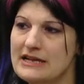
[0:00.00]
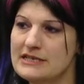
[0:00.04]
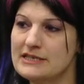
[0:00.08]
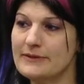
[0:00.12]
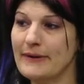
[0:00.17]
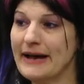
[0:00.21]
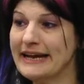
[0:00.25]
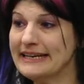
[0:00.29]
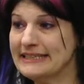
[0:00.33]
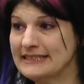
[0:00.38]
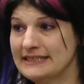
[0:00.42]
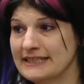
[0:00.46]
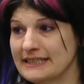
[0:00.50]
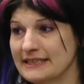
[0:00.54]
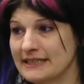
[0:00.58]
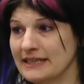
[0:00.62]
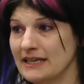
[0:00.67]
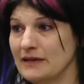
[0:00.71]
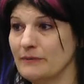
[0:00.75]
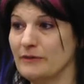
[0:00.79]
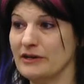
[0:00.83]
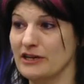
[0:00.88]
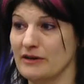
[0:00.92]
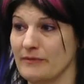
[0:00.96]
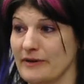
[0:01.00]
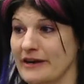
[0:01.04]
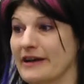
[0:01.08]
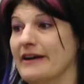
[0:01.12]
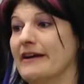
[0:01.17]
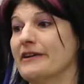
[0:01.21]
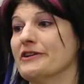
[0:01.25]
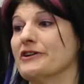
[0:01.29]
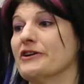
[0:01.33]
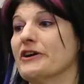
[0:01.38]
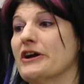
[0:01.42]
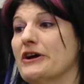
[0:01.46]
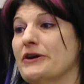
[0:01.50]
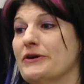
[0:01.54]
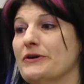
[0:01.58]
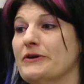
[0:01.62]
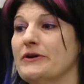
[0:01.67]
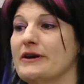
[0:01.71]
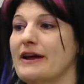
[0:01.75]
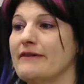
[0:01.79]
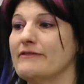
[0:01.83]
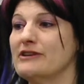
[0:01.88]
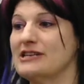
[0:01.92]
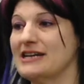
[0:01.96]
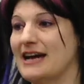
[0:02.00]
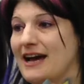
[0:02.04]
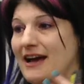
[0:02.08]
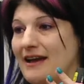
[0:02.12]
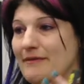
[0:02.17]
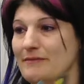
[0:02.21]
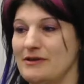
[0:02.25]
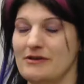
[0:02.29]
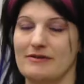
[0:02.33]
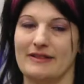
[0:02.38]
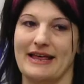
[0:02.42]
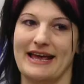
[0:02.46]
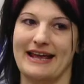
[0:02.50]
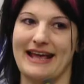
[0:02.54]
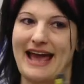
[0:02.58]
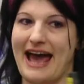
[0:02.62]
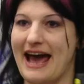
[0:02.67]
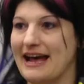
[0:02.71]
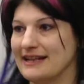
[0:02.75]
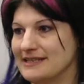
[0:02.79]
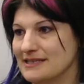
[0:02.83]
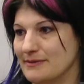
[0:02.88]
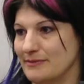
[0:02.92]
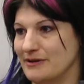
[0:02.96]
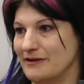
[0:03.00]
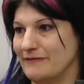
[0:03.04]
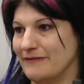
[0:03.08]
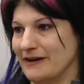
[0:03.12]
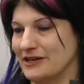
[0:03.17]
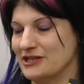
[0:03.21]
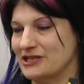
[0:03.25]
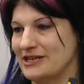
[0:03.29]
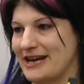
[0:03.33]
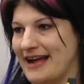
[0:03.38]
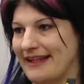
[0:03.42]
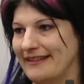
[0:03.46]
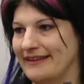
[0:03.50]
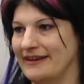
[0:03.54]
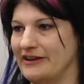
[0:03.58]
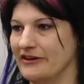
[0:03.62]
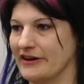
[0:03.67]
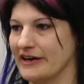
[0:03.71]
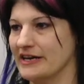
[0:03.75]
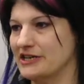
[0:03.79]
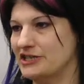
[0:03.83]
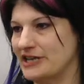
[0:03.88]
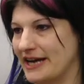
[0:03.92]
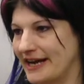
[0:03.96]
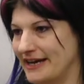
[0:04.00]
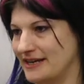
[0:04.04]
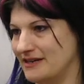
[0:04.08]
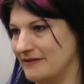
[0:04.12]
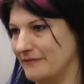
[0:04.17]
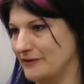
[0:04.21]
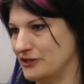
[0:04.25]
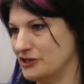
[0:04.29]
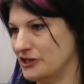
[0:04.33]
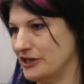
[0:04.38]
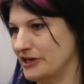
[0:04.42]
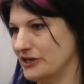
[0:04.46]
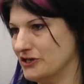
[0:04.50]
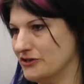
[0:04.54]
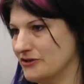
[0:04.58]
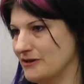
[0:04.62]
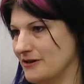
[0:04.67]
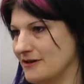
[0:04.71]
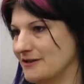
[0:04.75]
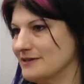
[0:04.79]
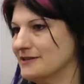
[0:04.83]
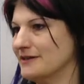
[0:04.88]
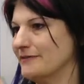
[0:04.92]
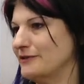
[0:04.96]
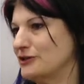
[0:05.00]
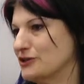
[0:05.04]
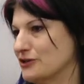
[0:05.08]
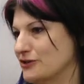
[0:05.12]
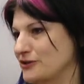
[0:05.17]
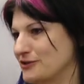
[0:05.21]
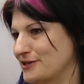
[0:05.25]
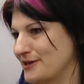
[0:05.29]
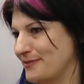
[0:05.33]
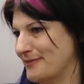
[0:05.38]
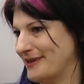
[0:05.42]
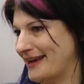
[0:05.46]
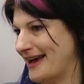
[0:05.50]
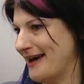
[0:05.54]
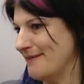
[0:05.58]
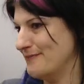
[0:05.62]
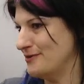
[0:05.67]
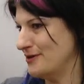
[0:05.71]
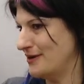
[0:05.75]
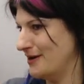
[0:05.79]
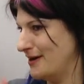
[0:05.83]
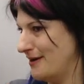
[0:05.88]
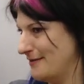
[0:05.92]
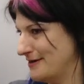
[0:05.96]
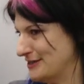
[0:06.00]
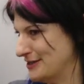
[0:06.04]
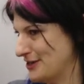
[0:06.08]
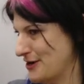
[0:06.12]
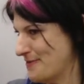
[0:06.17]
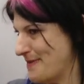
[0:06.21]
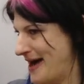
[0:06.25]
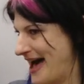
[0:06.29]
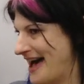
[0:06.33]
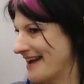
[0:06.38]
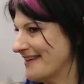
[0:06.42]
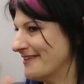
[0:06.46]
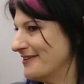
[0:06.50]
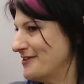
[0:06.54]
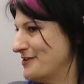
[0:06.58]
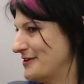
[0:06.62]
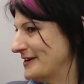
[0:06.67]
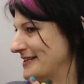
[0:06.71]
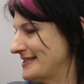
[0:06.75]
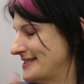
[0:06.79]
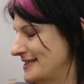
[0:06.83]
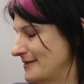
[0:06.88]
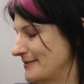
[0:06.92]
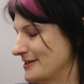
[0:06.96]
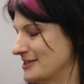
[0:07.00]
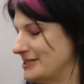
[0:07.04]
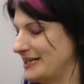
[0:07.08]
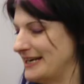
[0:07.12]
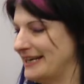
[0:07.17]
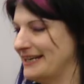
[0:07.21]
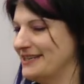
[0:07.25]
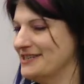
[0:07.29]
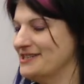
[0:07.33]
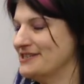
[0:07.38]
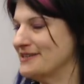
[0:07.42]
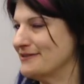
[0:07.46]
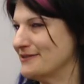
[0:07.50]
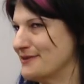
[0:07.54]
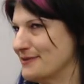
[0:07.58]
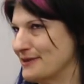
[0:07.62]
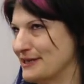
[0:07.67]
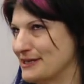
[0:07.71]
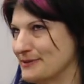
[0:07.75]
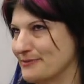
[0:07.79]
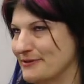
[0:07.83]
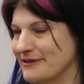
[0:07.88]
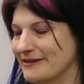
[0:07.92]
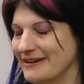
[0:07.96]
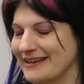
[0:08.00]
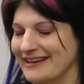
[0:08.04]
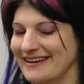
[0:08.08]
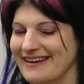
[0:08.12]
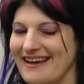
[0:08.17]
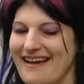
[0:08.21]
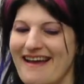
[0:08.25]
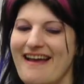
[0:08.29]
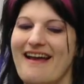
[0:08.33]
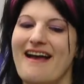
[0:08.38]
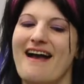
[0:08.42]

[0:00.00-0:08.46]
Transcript: so ideally, when you're working on your code, every time you like add some new functionality, you're going to check it into version control. So if you screw something up, you can always go back, or you can see what changed if something's broken.